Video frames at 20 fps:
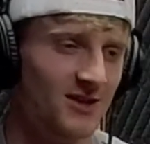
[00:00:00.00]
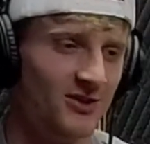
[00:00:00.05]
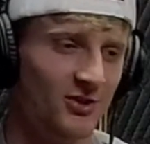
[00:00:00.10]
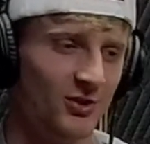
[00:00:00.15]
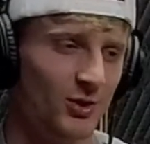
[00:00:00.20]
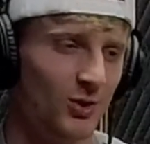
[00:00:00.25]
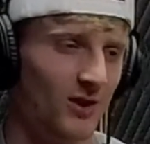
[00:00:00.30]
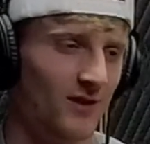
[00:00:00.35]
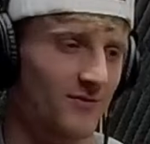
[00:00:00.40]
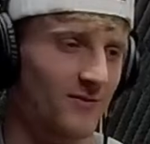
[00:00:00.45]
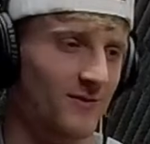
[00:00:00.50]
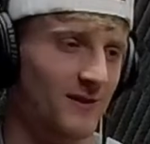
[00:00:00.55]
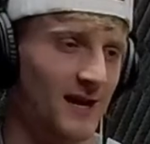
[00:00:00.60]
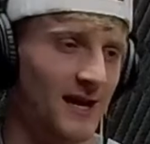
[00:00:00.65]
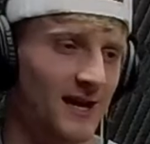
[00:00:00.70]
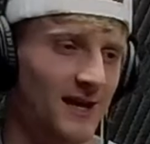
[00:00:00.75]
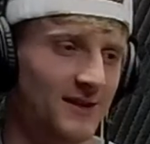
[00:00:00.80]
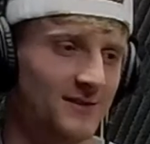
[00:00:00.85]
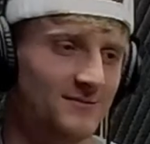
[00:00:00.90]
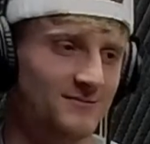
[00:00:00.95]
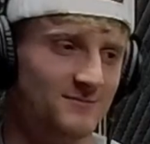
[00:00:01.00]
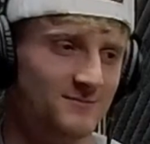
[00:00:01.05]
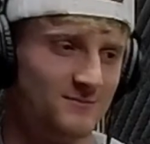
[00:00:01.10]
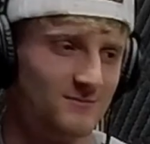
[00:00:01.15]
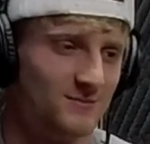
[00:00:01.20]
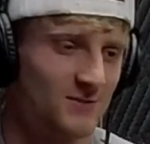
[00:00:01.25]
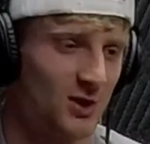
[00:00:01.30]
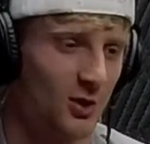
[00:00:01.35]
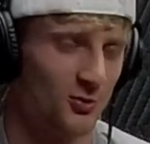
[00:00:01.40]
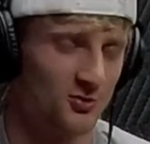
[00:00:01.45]
I've had
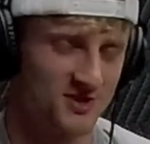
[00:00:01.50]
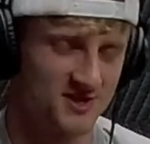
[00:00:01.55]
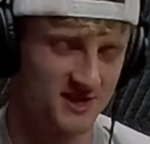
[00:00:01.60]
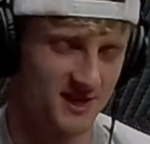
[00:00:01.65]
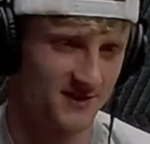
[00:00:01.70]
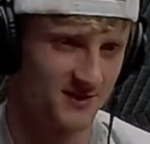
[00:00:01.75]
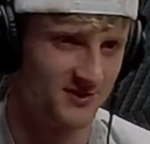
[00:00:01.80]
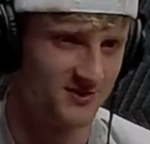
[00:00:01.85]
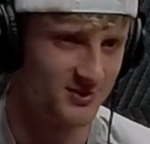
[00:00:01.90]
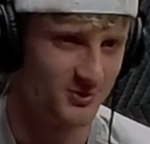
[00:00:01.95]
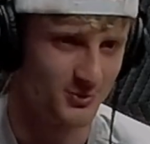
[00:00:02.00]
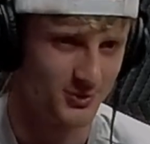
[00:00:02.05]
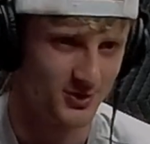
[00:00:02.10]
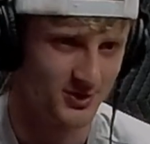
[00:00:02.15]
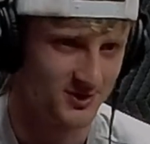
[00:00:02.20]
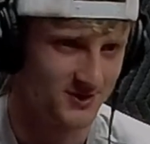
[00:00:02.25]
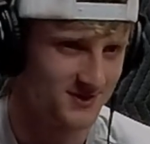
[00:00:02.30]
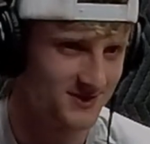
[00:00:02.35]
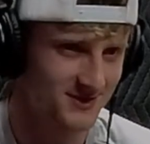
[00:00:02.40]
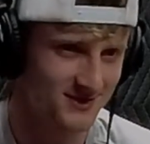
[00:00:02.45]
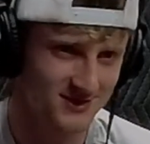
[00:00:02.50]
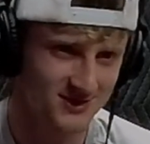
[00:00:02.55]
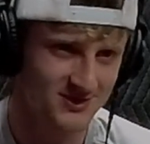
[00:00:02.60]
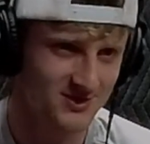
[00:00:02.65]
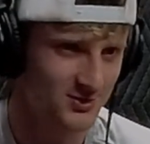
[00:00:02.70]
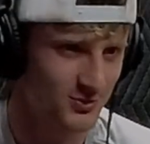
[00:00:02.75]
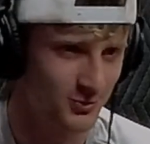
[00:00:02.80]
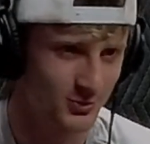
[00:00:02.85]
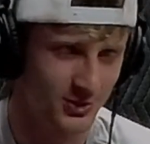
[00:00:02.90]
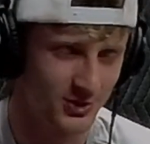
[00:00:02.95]
coaches at the
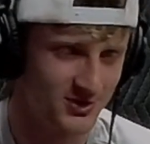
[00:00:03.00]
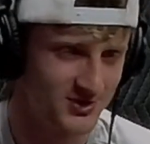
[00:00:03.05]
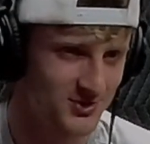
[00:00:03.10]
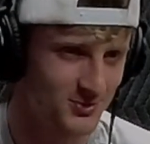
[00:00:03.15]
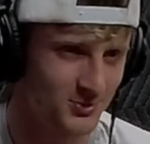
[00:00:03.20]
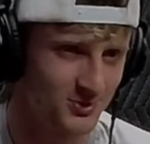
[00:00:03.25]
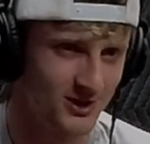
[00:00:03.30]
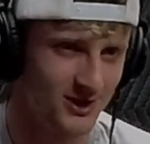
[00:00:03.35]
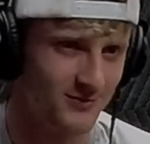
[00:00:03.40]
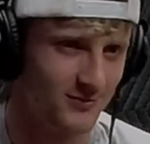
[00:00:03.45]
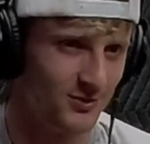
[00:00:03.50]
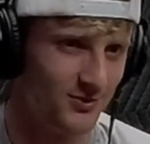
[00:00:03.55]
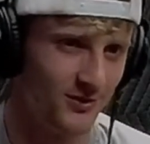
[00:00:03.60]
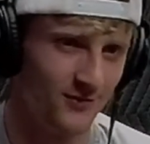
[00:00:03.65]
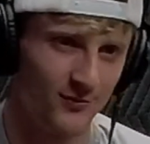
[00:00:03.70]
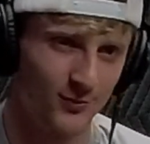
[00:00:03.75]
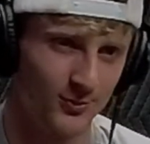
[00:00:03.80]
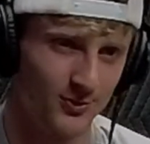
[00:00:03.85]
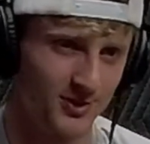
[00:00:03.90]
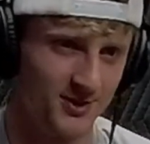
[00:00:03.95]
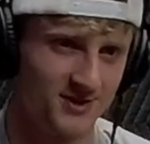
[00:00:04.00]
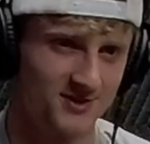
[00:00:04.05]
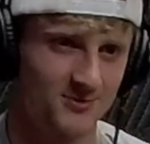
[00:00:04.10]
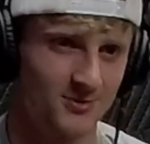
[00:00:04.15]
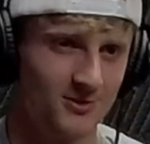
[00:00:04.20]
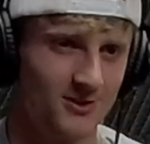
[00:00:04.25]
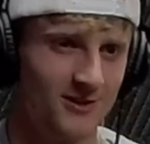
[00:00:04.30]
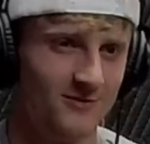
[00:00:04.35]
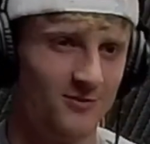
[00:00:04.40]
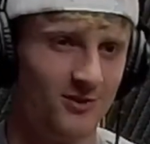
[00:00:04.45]
2-year school level and the 4-year
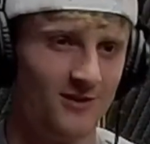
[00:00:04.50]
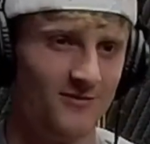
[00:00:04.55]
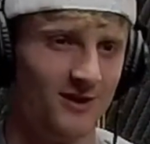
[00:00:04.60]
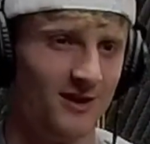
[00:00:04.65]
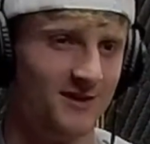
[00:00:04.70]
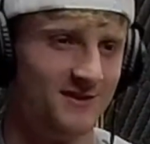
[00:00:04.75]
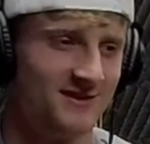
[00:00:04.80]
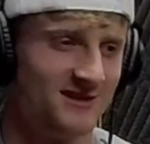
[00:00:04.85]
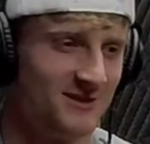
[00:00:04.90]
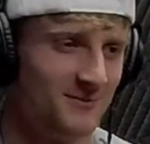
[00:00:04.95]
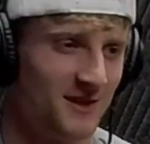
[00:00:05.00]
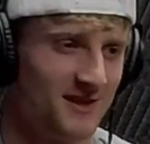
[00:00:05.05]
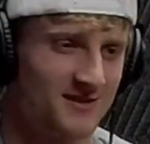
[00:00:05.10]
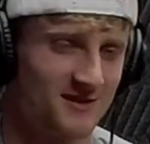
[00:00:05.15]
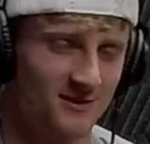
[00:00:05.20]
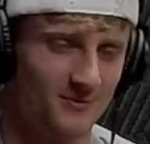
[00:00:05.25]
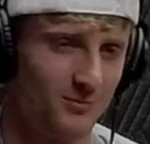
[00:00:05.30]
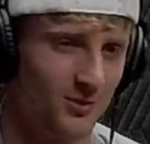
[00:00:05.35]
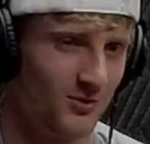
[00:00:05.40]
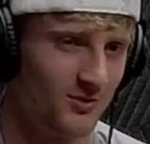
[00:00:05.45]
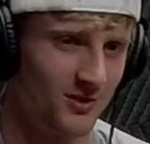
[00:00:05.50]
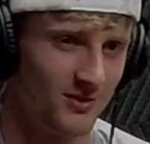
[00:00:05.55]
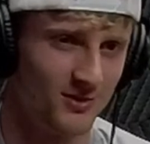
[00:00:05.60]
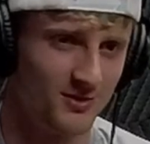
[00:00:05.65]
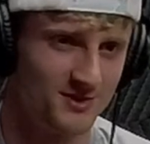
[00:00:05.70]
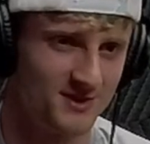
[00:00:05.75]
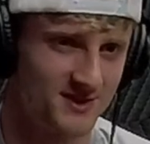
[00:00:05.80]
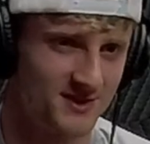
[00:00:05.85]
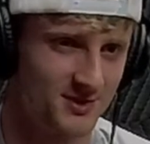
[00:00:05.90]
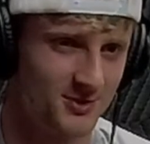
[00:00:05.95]
school level. I've had teammates on both of
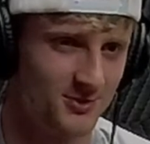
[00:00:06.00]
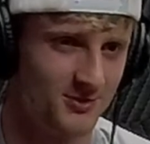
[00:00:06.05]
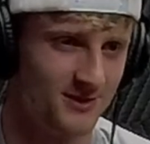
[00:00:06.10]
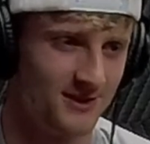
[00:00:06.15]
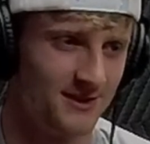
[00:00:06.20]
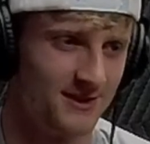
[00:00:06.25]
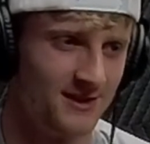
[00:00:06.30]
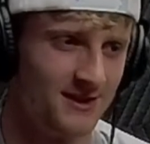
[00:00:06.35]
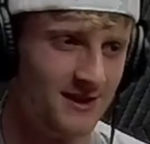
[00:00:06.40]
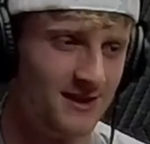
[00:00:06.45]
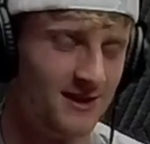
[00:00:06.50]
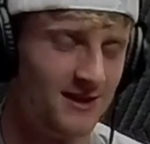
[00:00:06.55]
those too, and